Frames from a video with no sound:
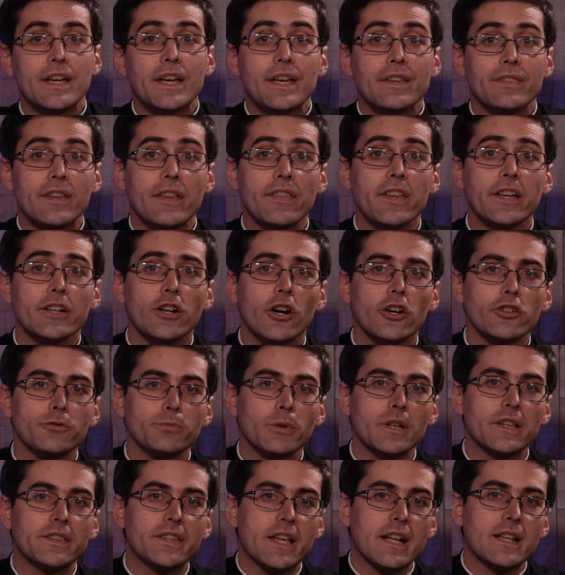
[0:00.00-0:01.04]
Then the
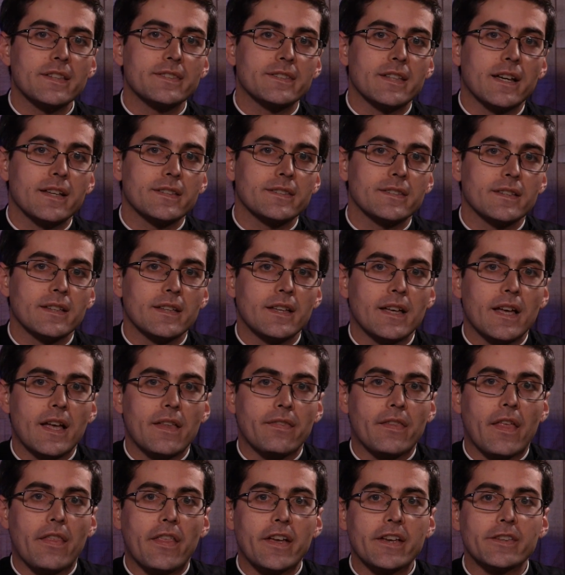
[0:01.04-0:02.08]
Gospel tells us
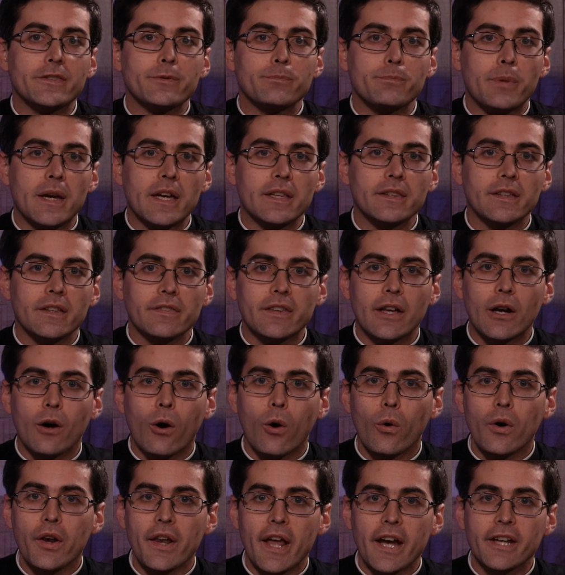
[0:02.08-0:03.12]
that they spent the
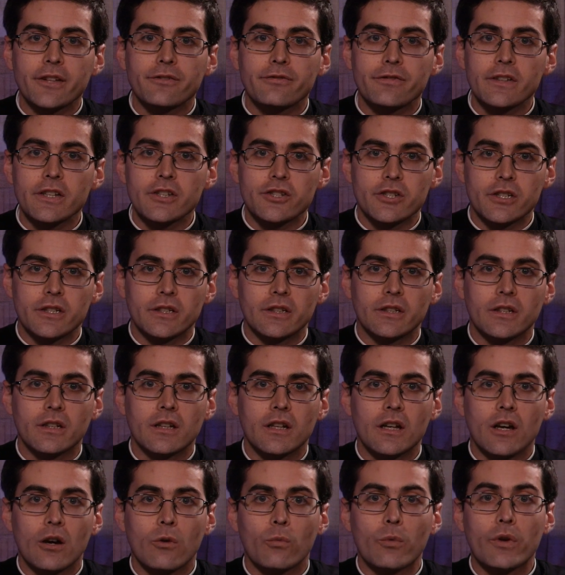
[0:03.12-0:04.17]
whole night fishing
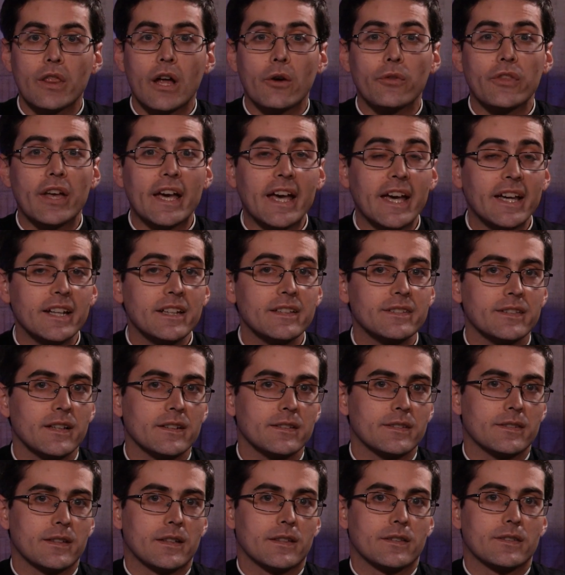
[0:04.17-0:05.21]
without any
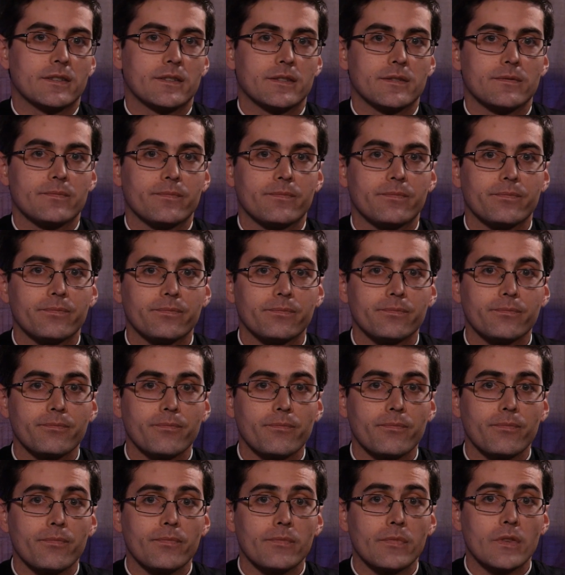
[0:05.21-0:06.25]
success.
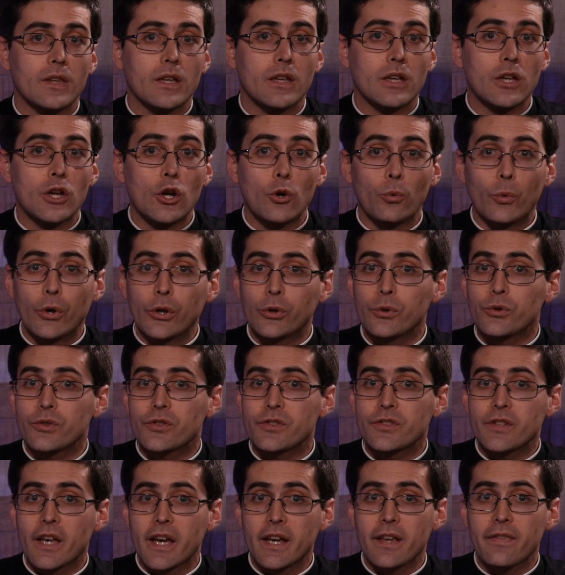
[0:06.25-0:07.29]
We could
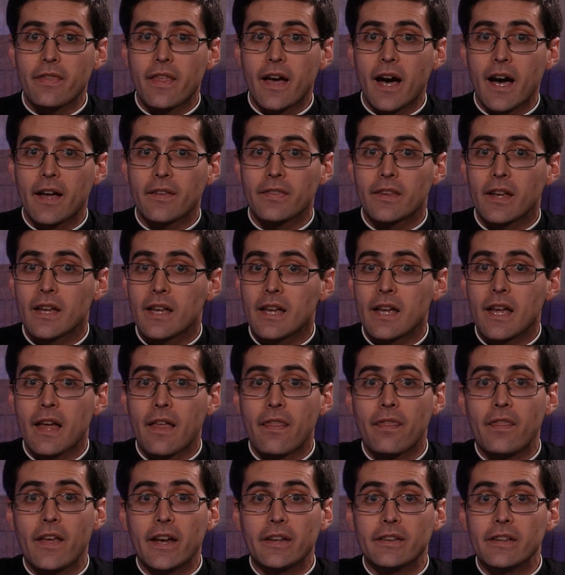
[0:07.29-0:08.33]
say that
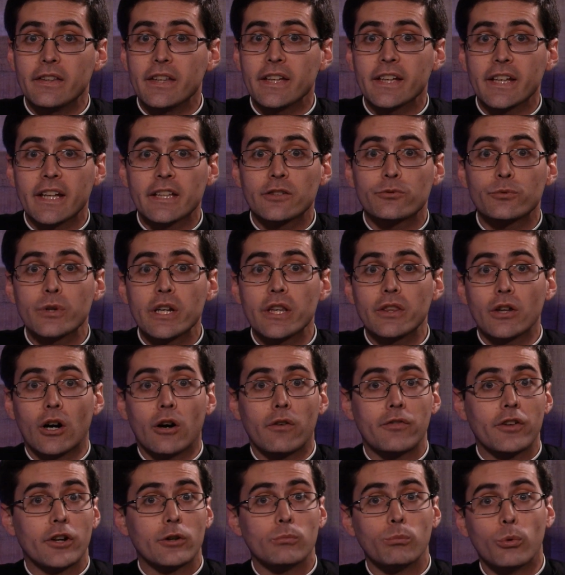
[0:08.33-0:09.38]
they didn't get rid of
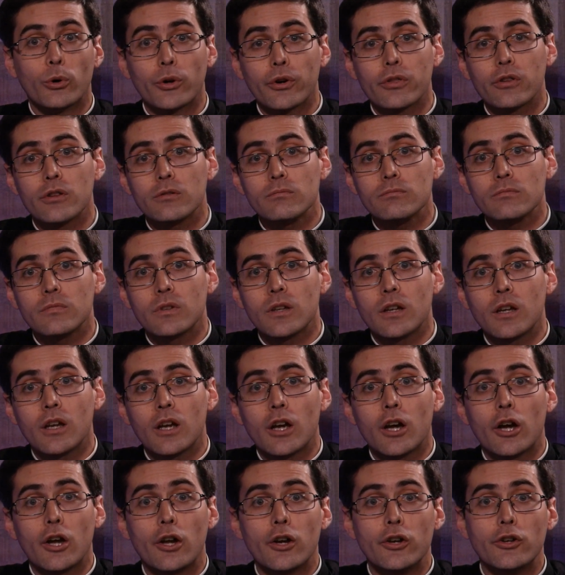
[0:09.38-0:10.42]
their boredom,
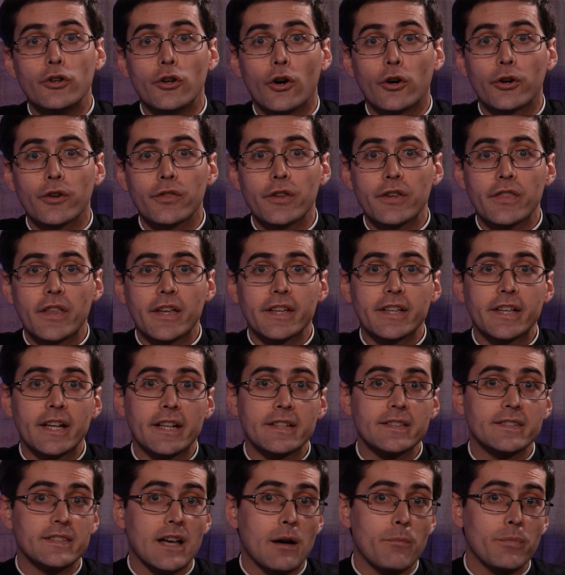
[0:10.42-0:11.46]
nor did they get
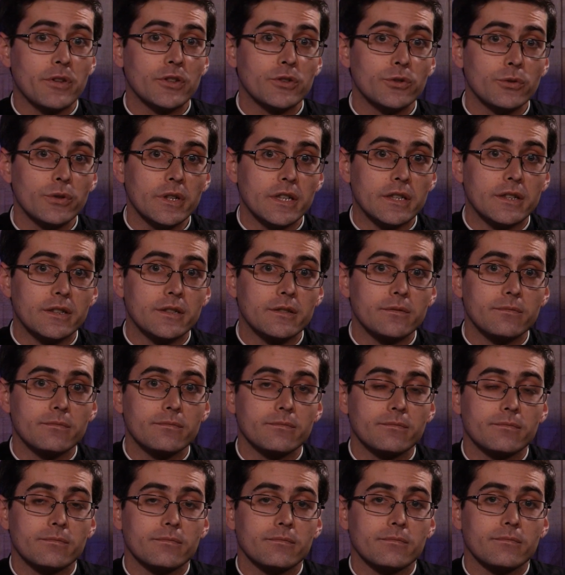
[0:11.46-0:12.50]
something to eat.
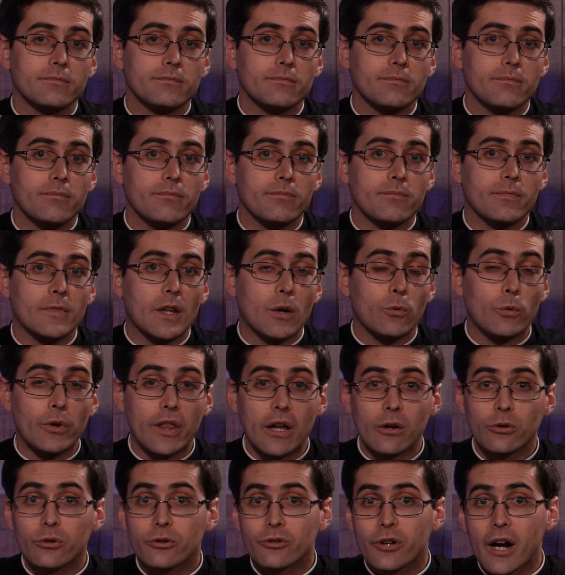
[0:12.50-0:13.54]

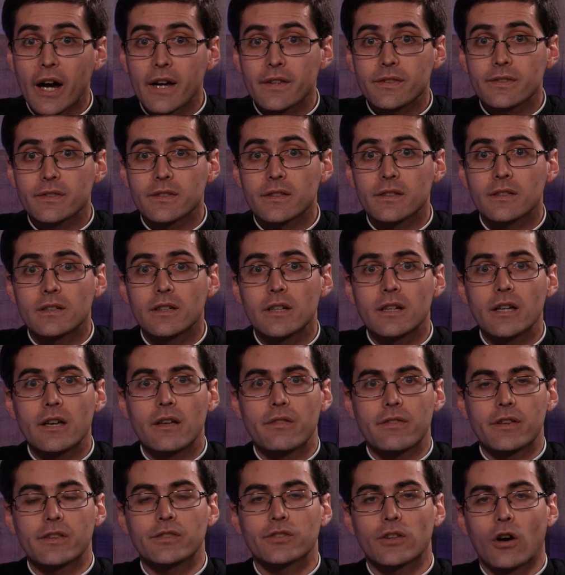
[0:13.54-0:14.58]
Without Christ,
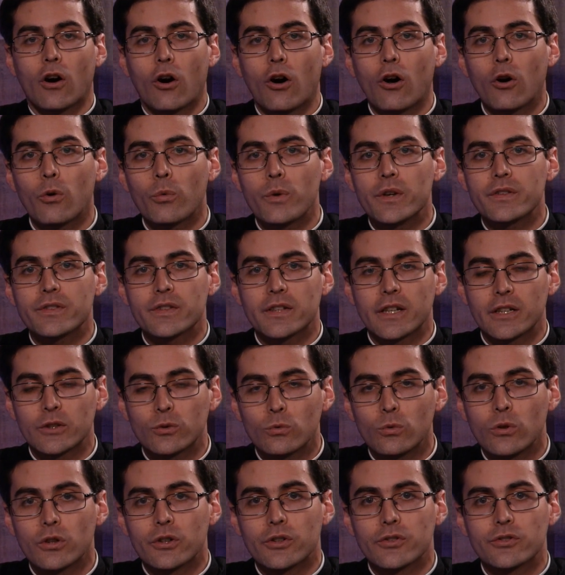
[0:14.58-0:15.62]
things always get
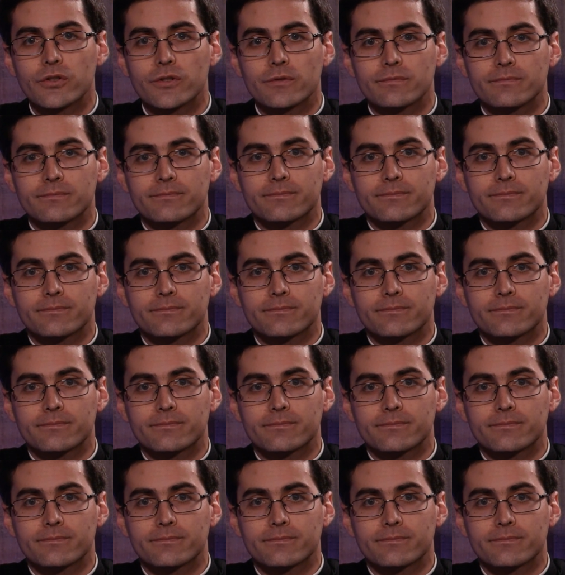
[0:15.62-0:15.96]
worse.